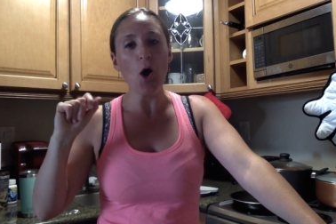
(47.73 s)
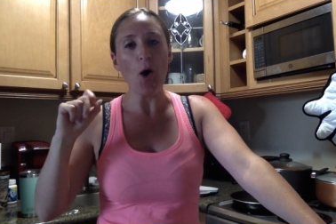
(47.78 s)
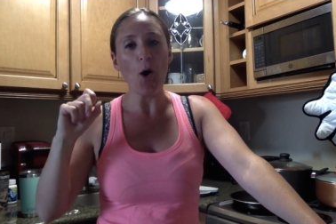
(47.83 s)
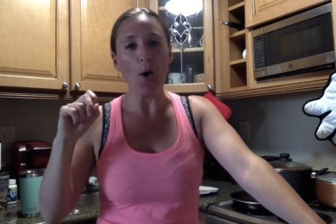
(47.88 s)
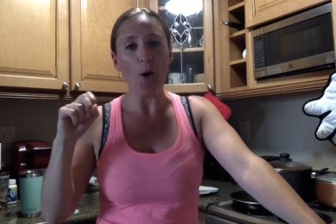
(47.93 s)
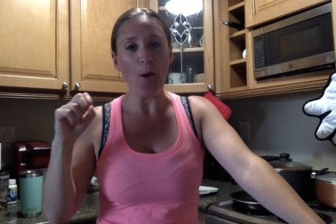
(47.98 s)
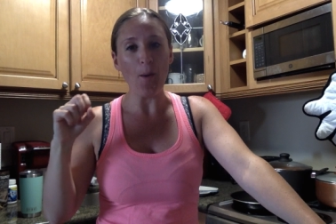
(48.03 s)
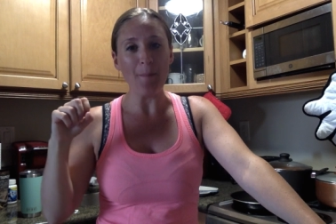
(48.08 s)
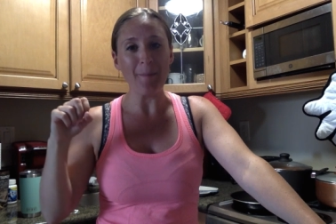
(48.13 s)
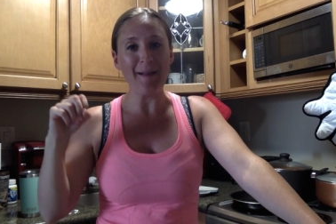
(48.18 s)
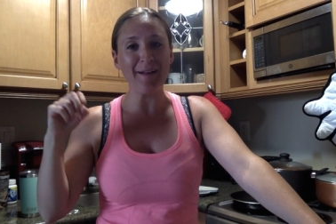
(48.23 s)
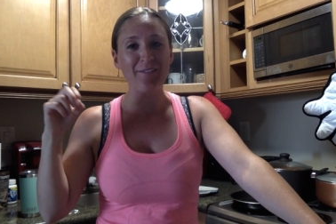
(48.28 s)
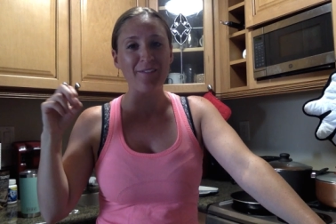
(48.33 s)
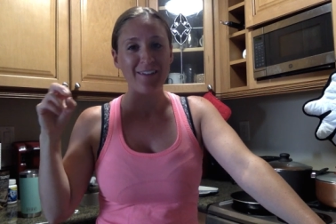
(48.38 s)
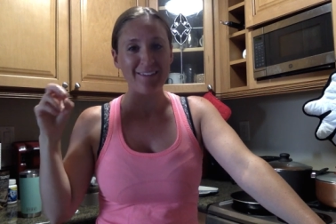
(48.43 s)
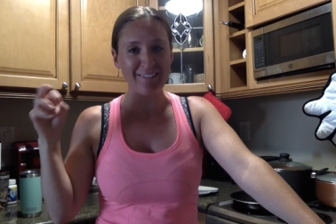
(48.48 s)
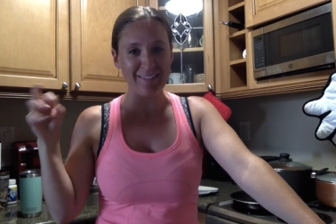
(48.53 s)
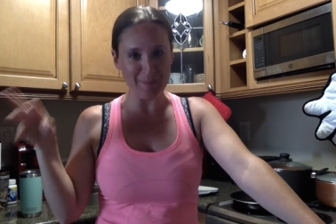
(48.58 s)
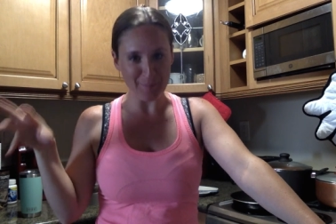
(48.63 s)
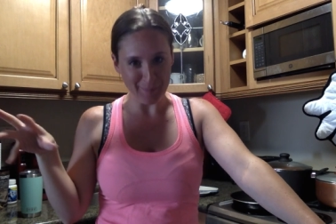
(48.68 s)
all my
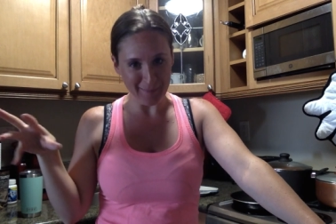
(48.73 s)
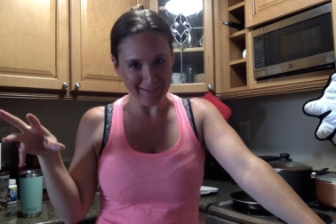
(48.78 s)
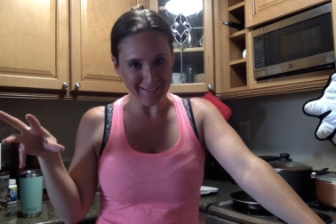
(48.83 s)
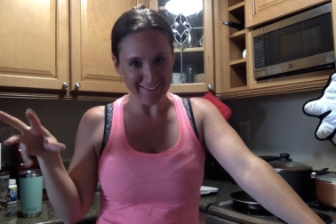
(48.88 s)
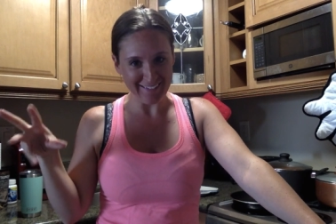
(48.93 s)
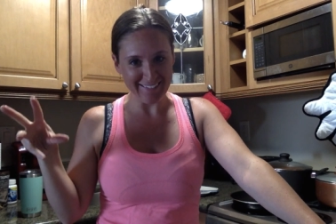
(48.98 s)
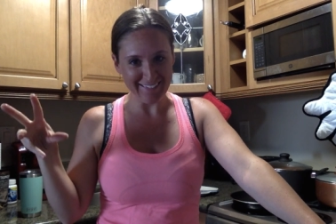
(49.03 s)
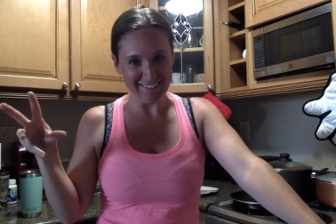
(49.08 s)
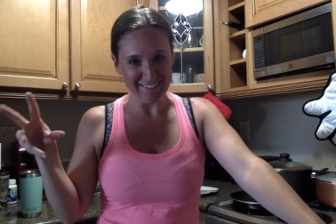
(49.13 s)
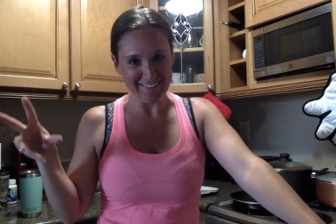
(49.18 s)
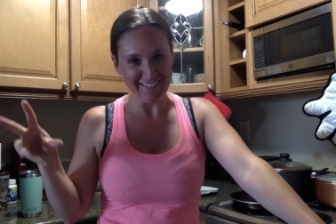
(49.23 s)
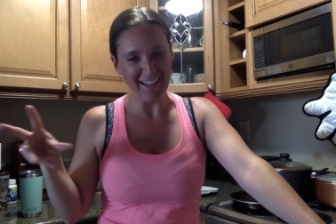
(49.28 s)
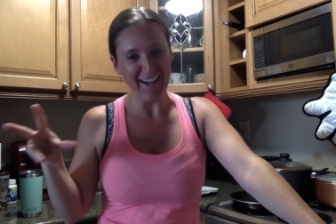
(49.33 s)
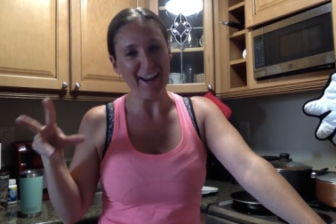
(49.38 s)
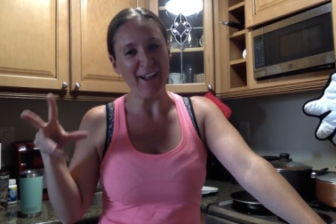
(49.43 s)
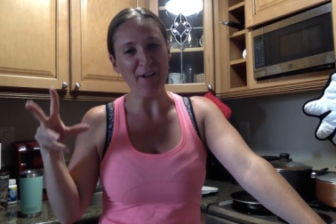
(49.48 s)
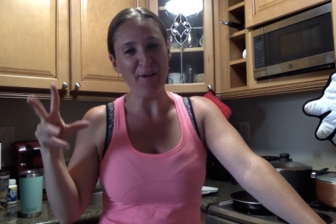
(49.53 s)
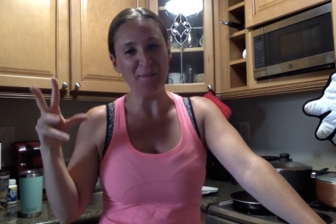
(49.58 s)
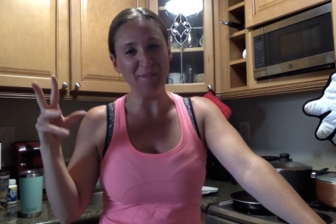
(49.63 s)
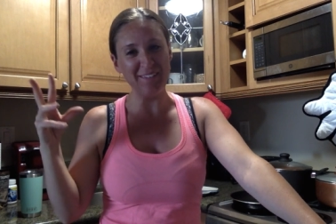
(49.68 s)
recipes that
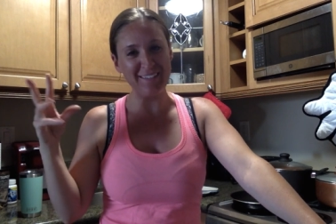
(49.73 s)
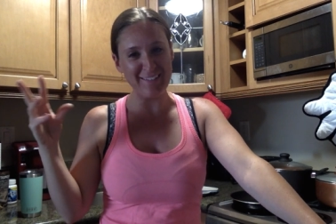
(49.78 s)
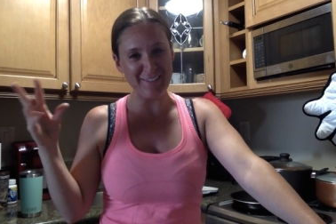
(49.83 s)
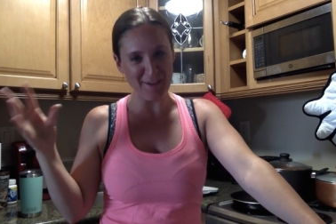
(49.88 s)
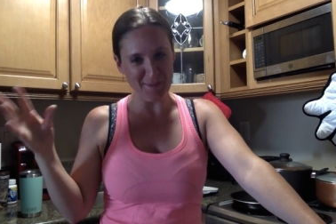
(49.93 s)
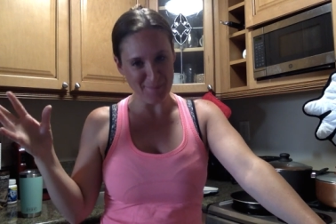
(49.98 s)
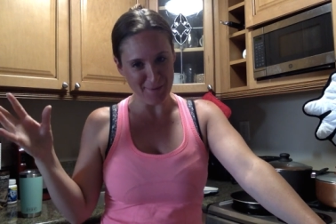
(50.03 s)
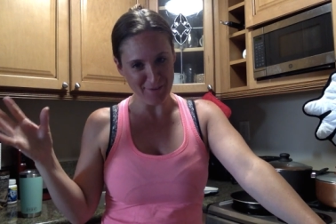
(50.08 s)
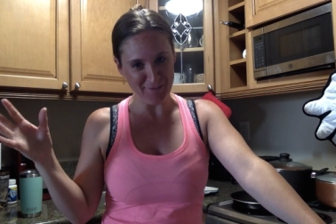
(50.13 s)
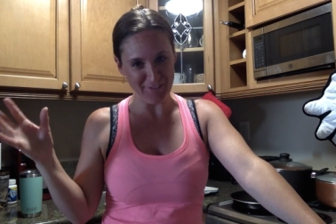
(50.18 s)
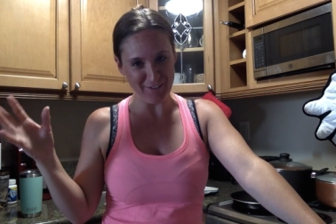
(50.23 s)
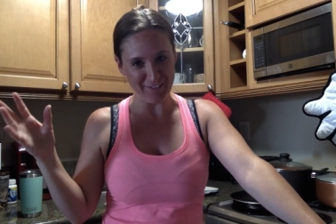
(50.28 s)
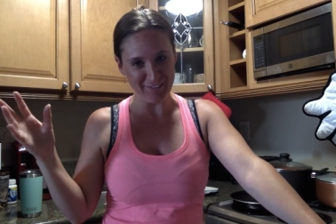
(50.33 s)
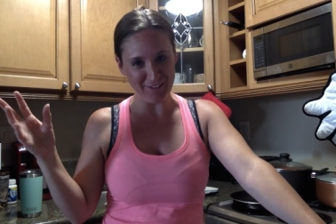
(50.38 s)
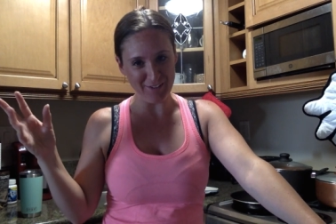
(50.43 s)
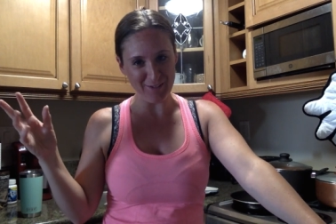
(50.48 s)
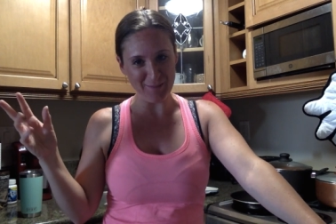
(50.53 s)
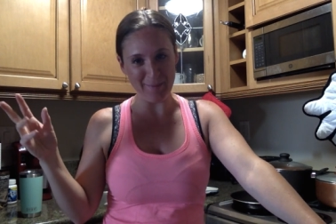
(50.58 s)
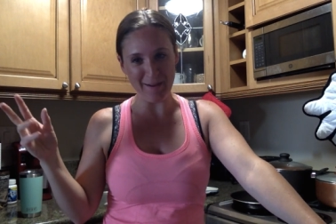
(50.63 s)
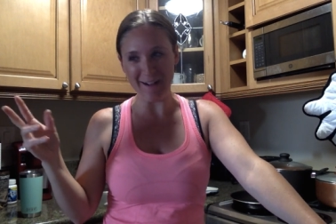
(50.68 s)
I always tell my friends
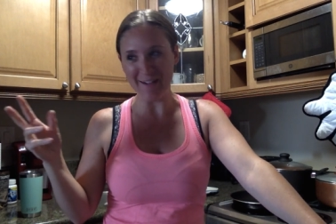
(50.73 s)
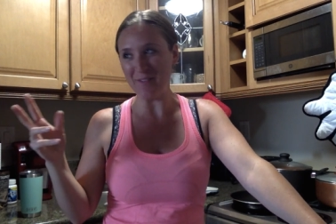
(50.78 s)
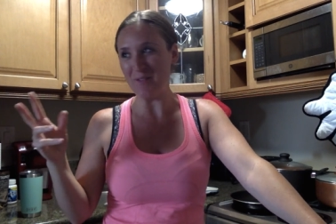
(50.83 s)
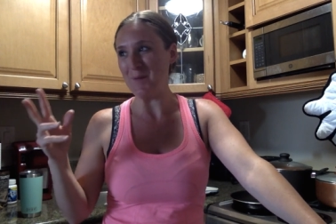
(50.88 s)
all about.